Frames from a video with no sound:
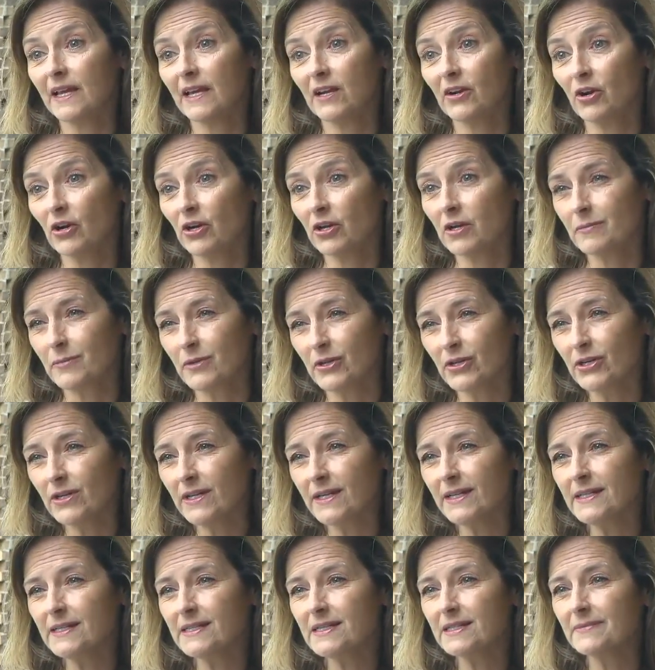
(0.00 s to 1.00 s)
in our
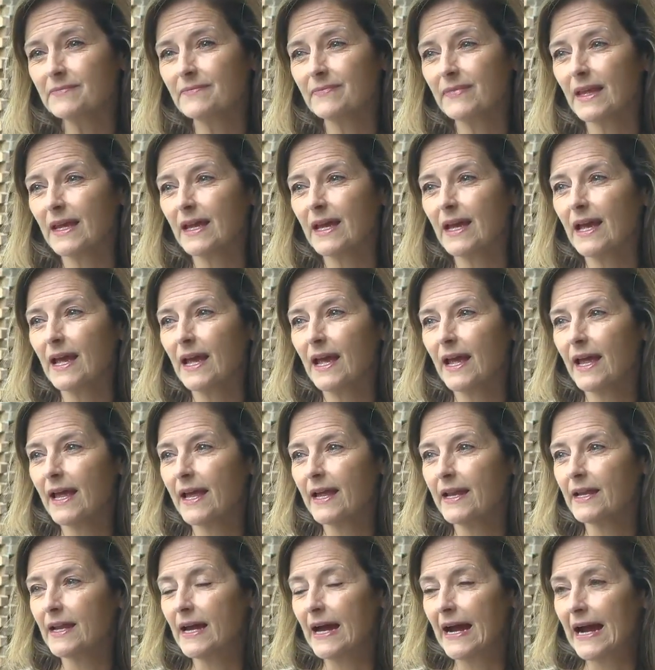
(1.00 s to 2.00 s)
communities,
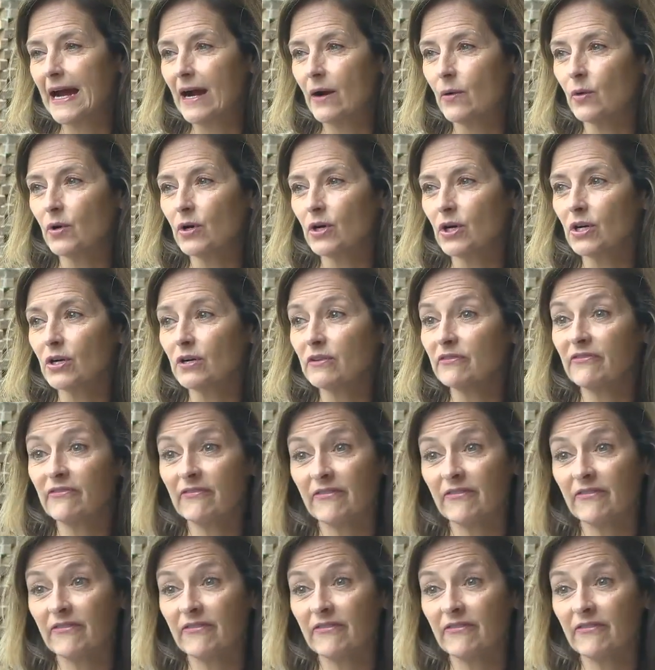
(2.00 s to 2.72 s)
in our